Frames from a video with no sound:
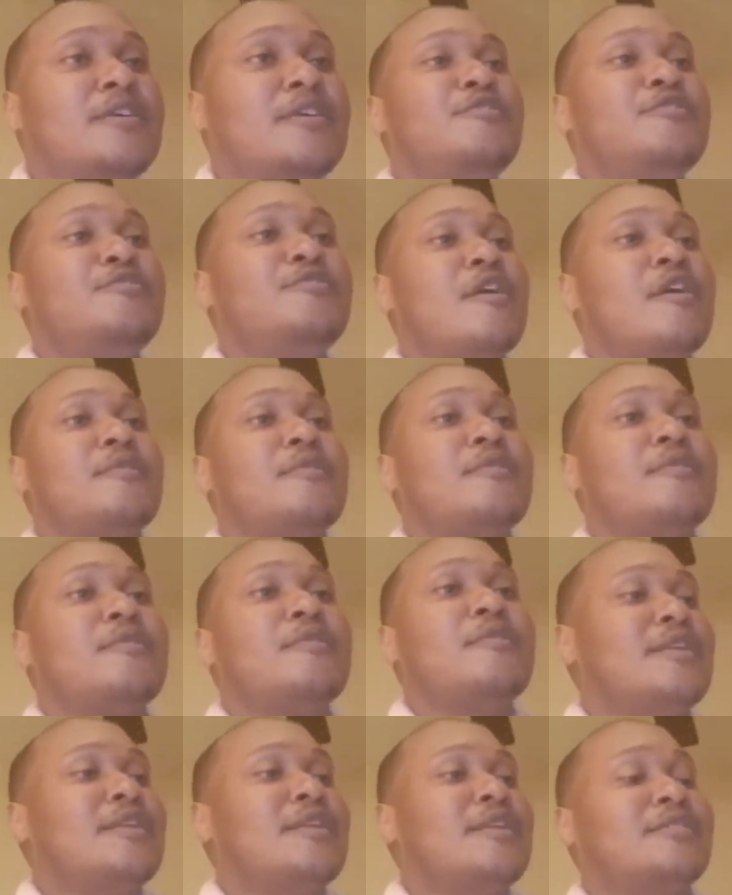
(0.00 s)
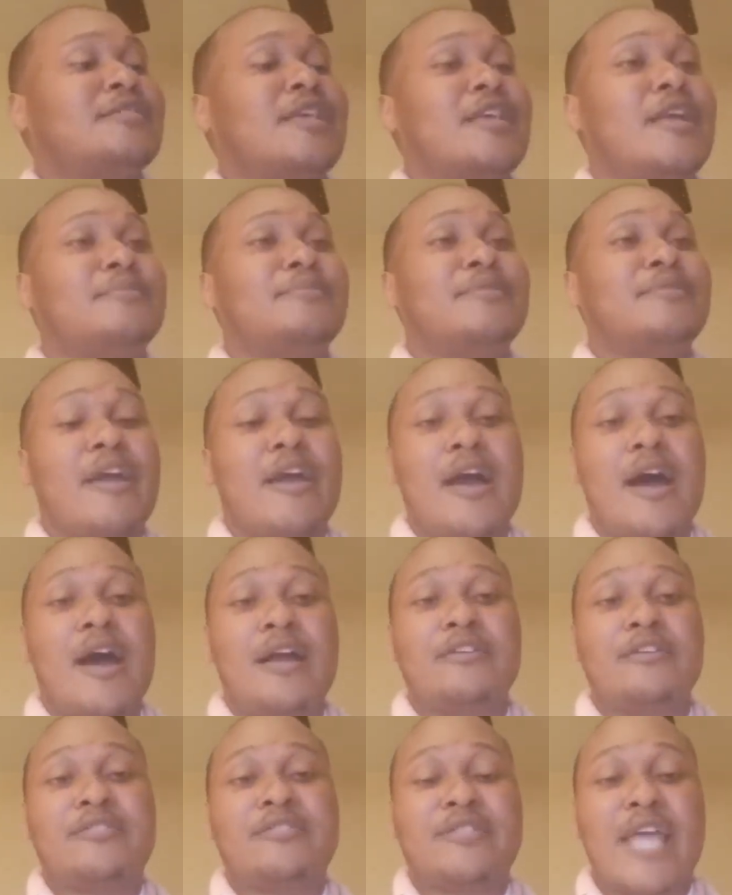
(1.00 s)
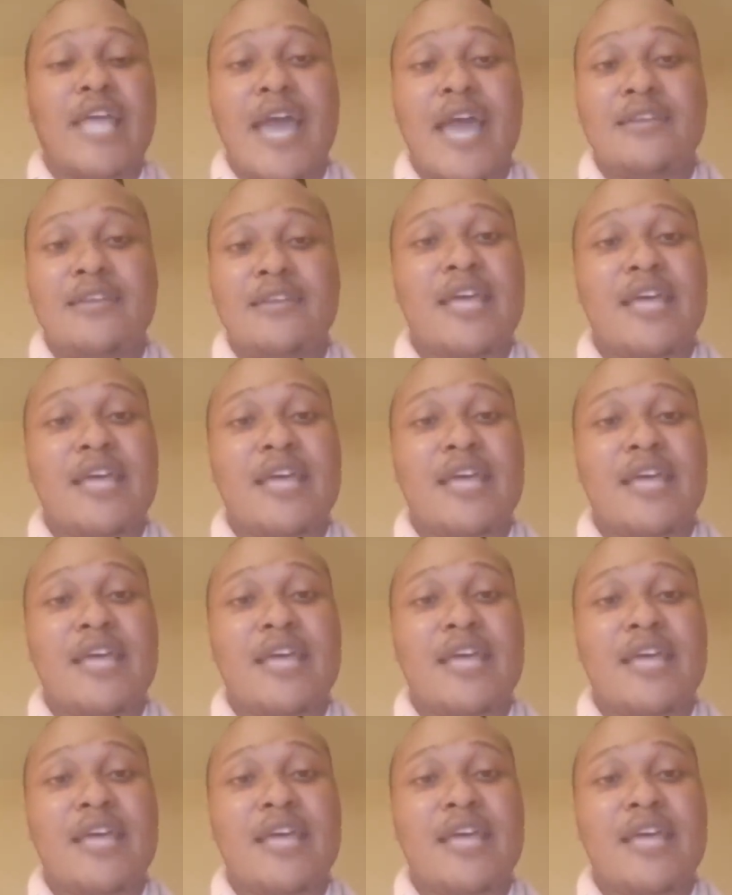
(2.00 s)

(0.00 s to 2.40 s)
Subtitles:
you know what I mean, that set up there understanding